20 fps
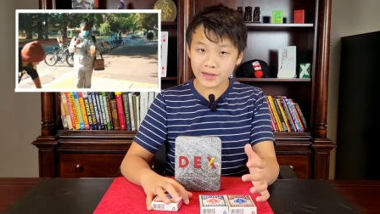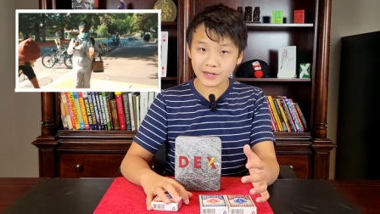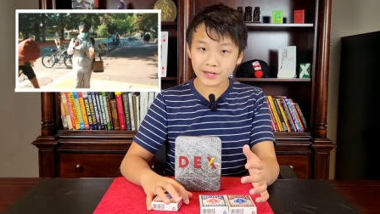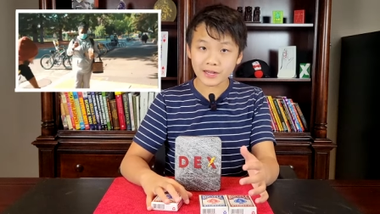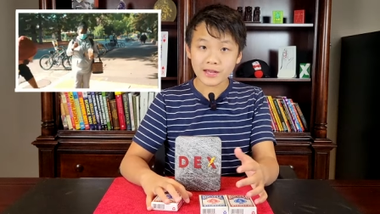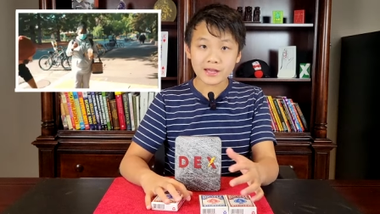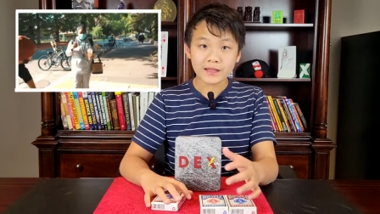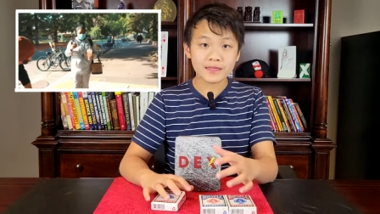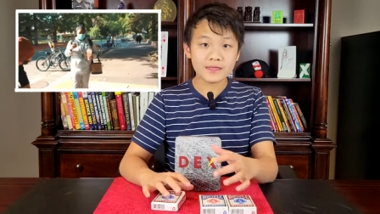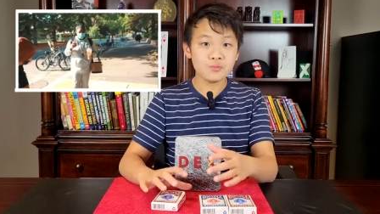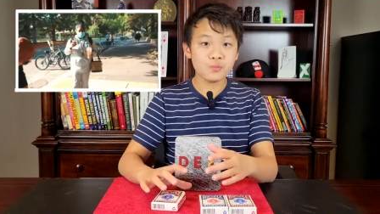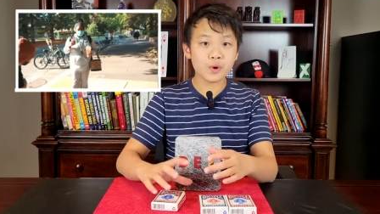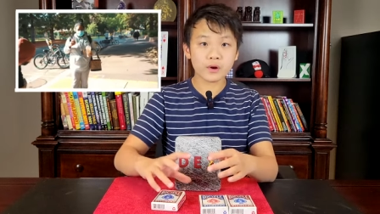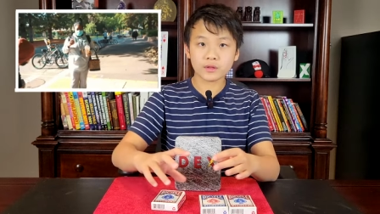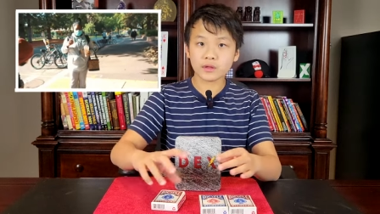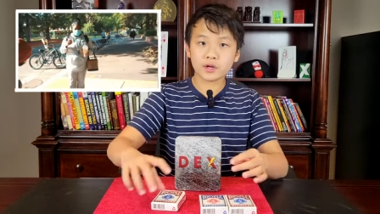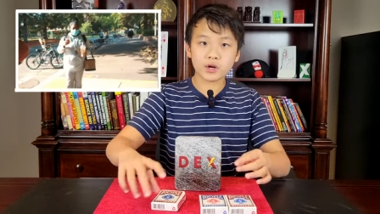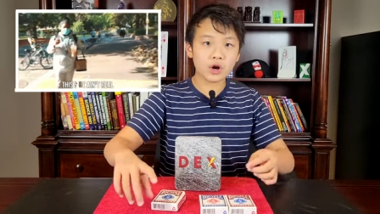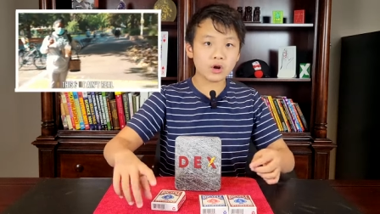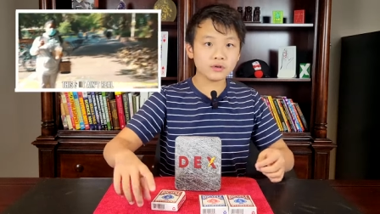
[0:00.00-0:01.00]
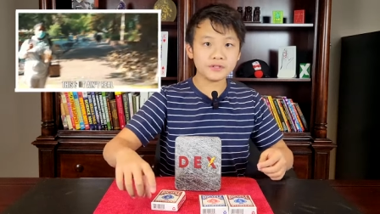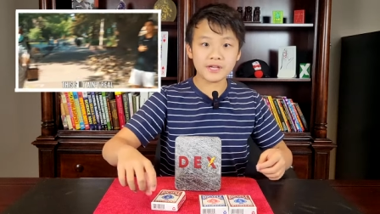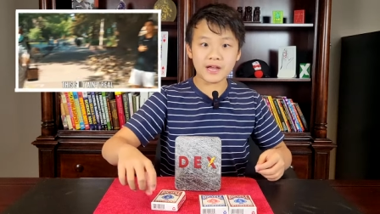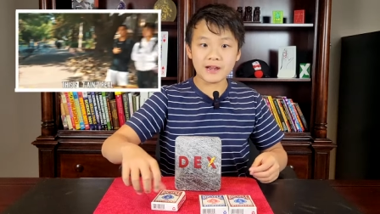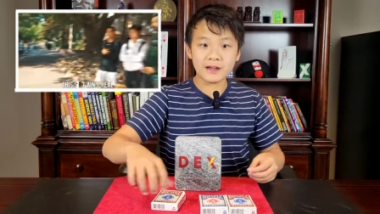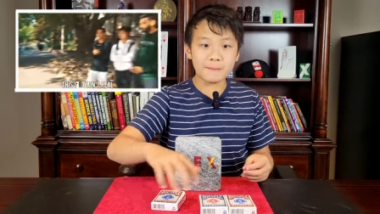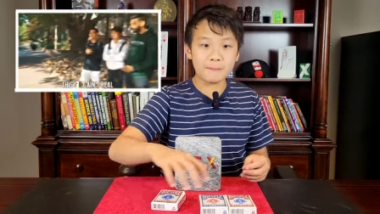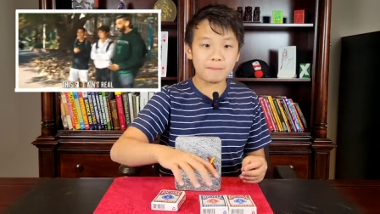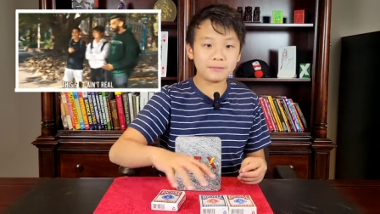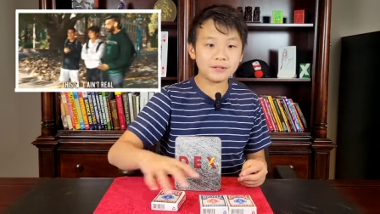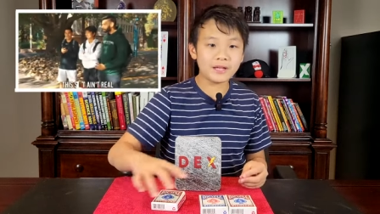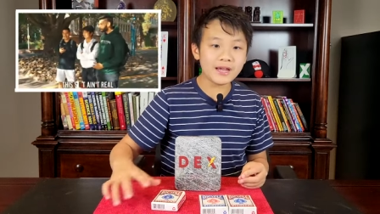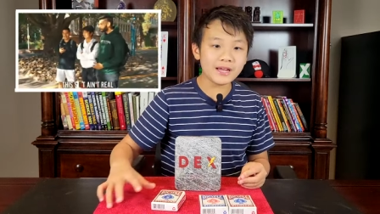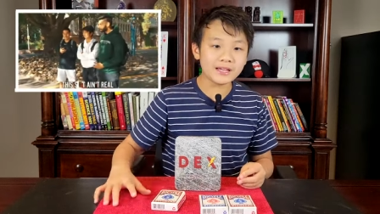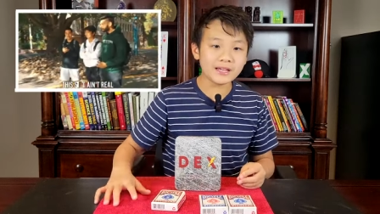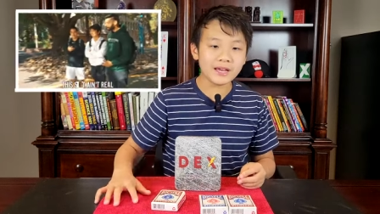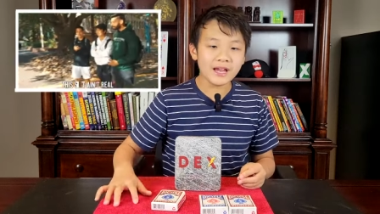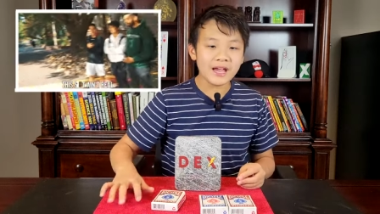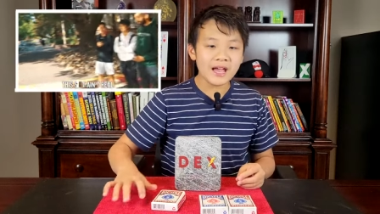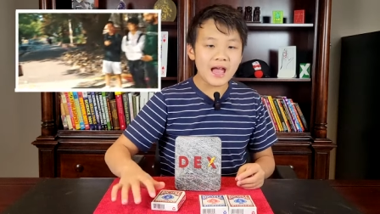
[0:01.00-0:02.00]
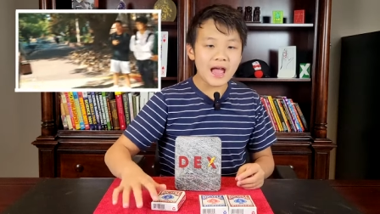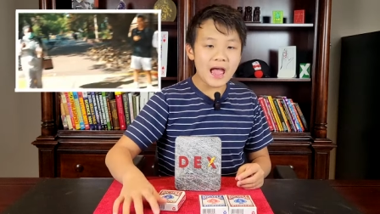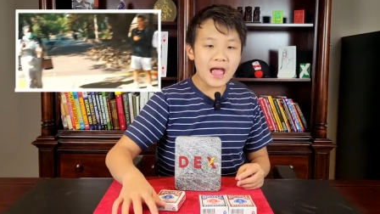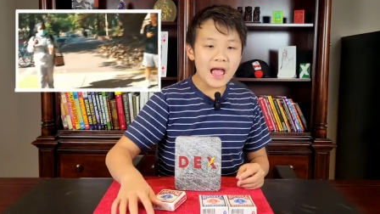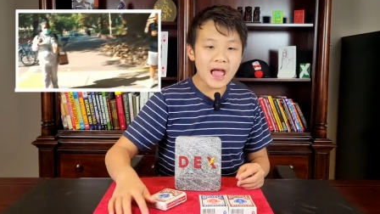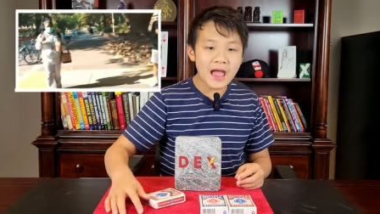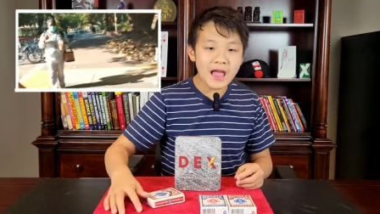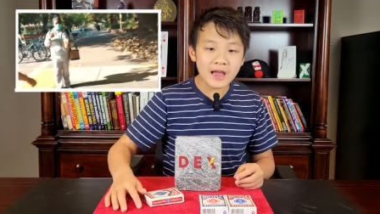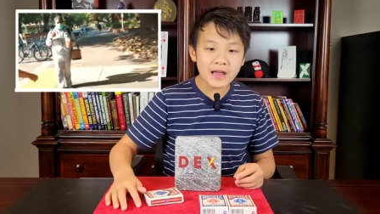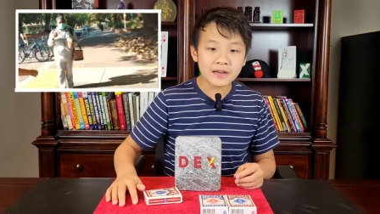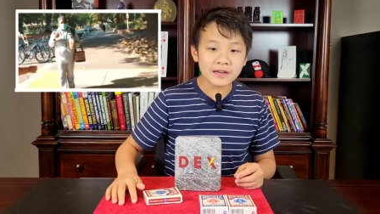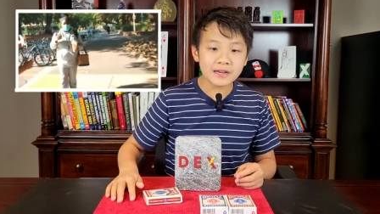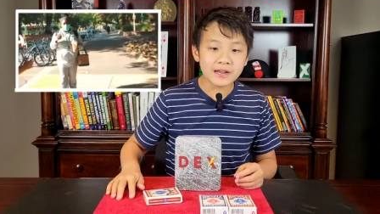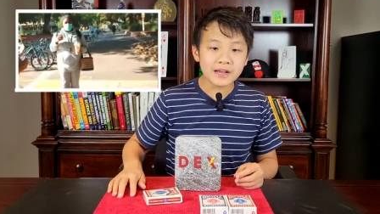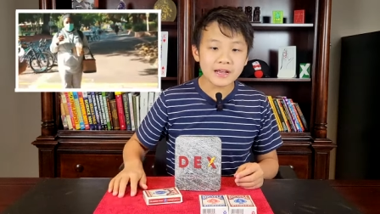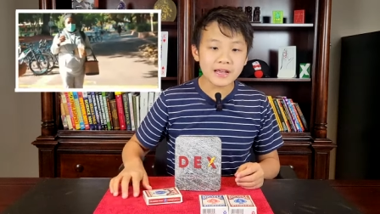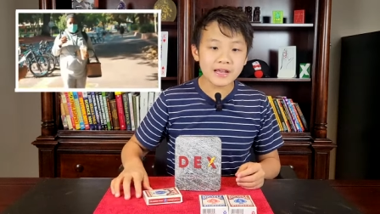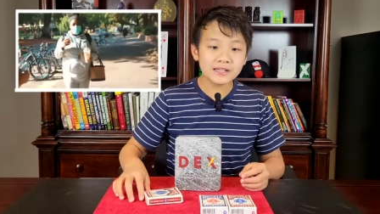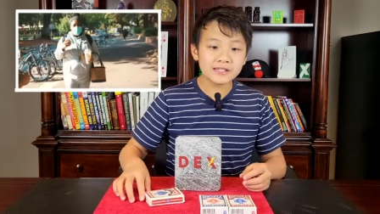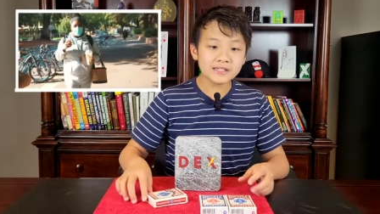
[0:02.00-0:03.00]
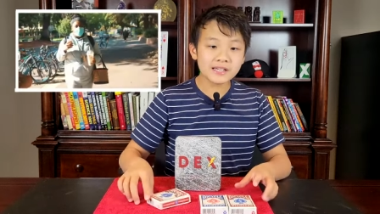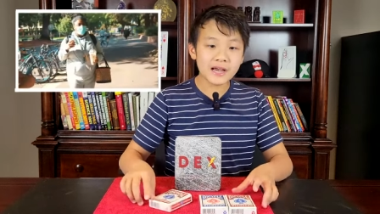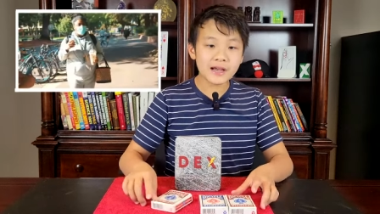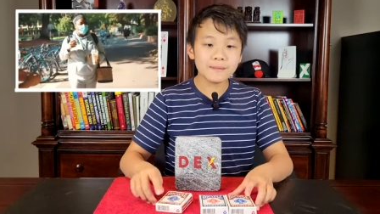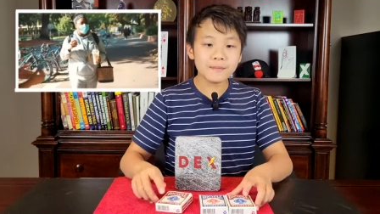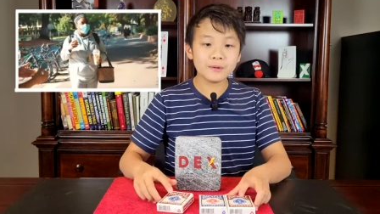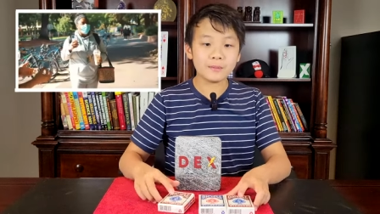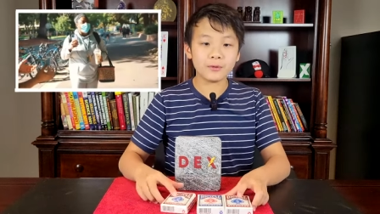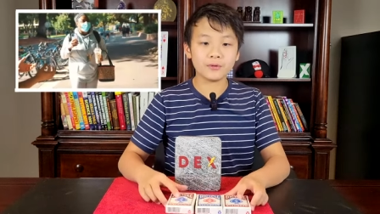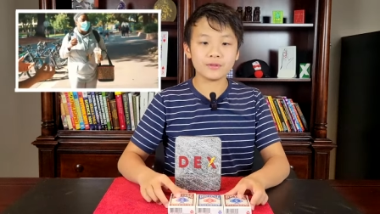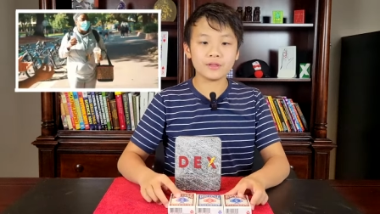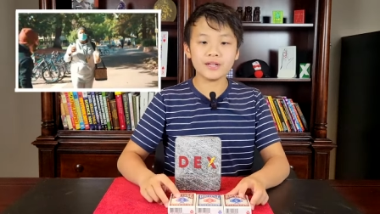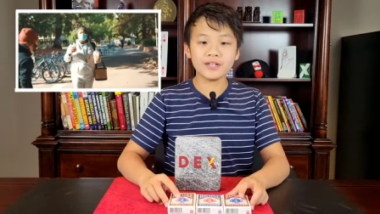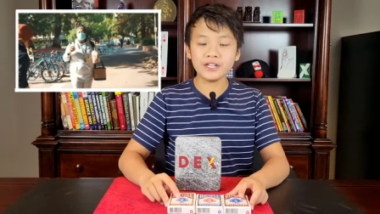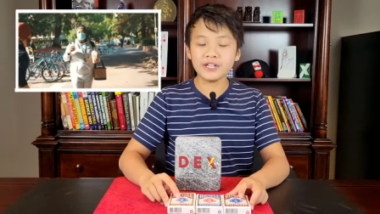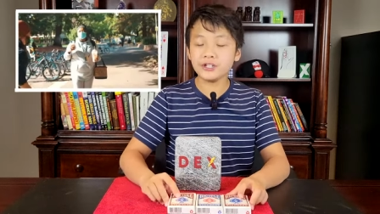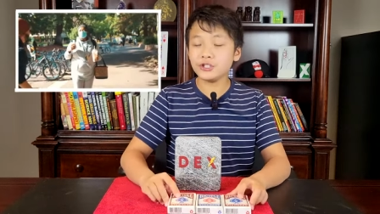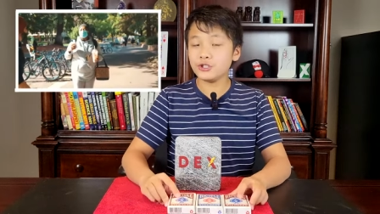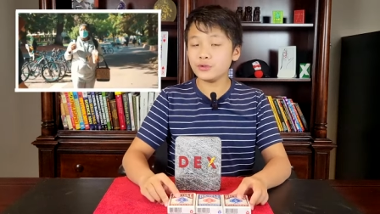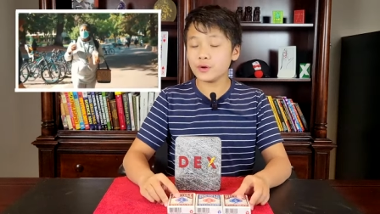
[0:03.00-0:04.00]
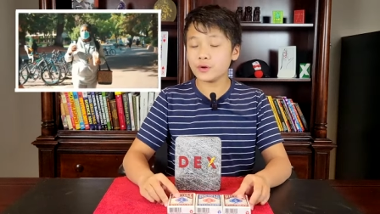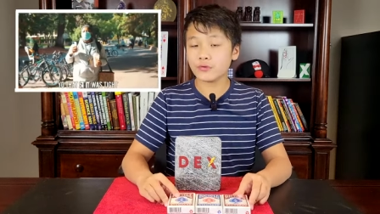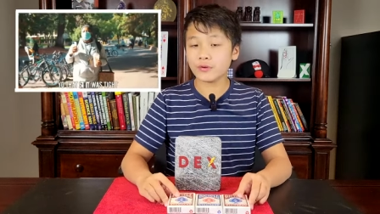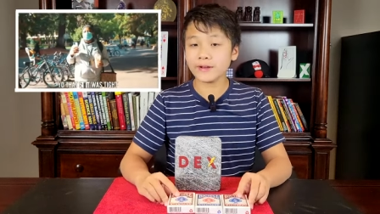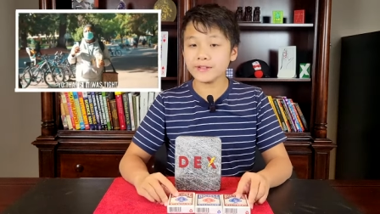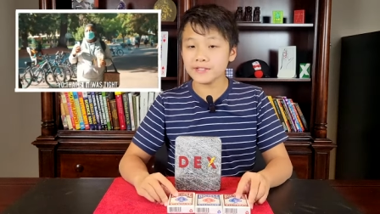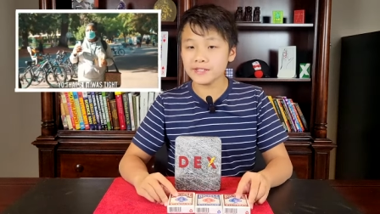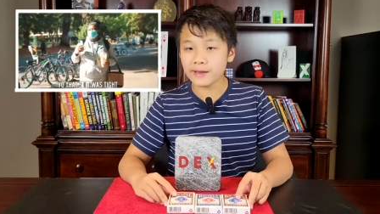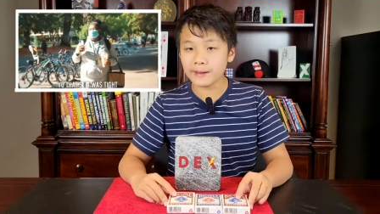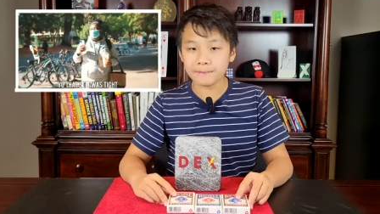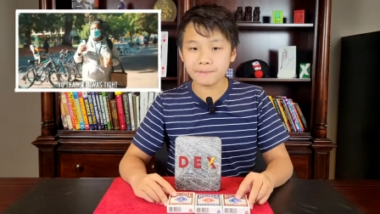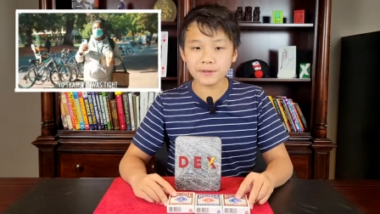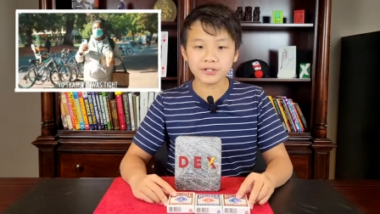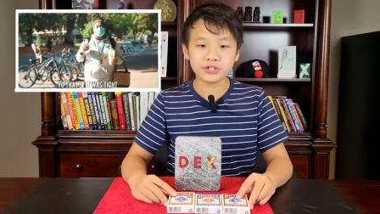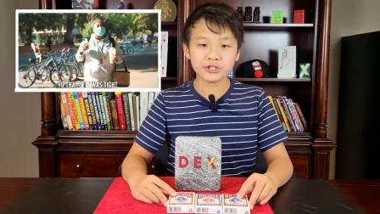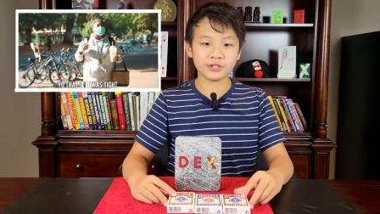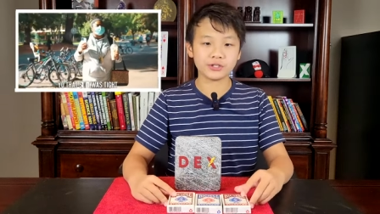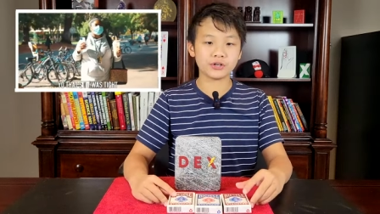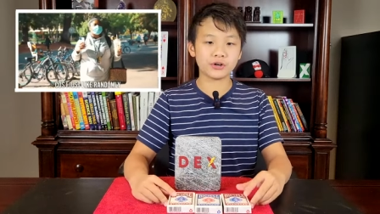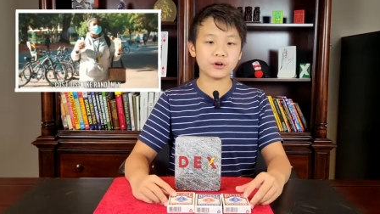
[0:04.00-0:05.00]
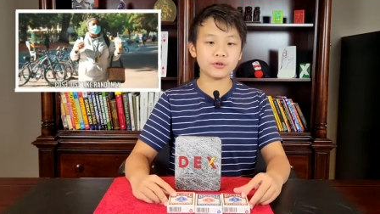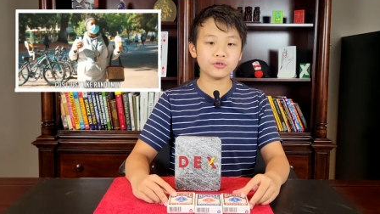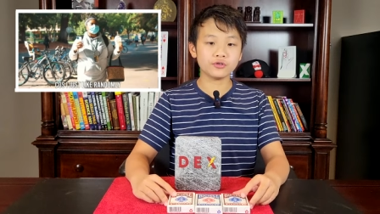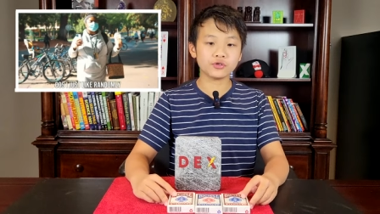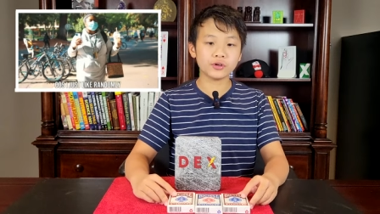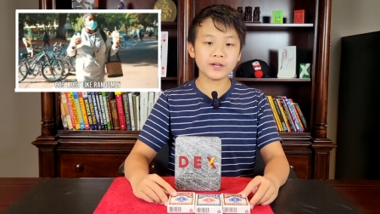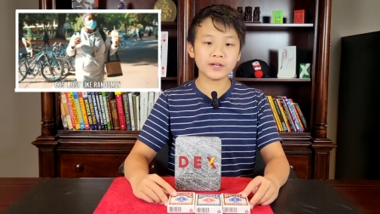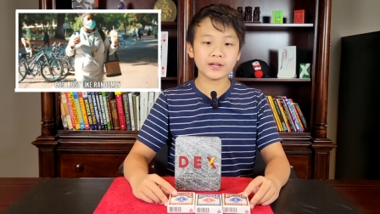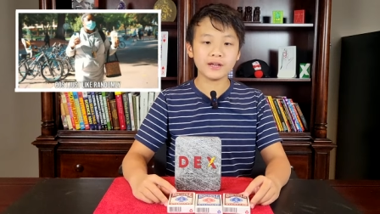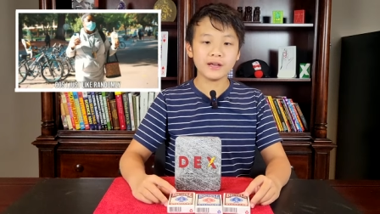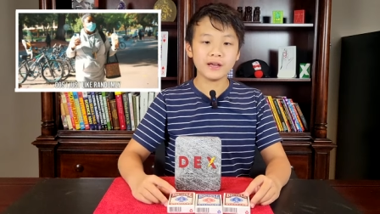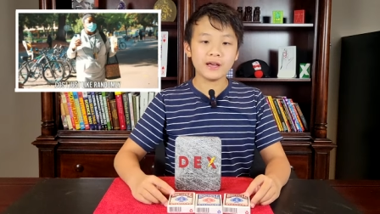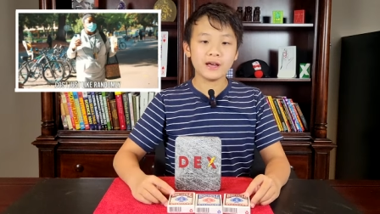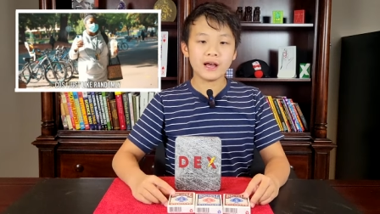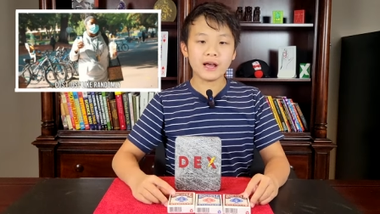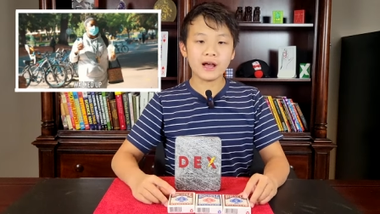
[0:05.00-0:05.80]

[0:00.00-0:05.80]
deck where the cards end blank and examinable. They teach you a crazy ambitious card trick.